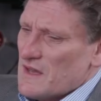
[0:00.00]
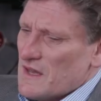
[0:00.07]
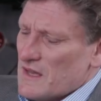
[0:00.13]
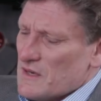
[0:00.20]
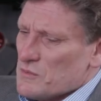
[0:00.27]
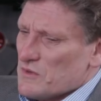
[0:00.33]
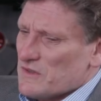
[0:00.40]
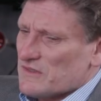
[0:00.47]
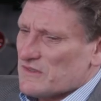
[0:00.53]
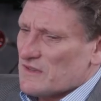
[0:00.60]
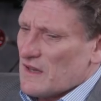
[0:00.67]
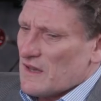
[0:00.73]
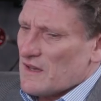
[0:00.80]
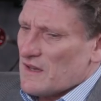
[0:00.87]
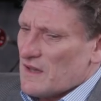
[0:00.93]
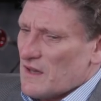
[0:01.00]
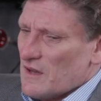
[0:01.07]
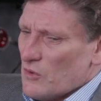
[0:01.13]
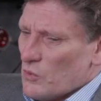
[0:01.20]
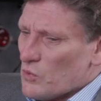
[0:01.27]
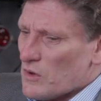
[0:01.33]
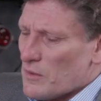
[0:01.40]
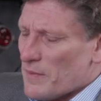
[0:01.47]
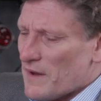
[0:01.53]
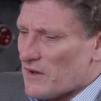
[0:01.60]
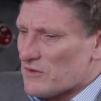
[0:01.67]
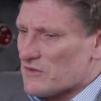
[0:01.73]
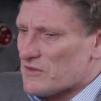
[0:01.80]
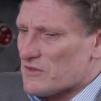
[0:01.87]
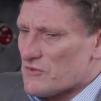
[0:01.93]
it was uh, all
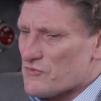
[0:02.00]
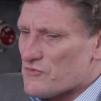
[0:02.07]
about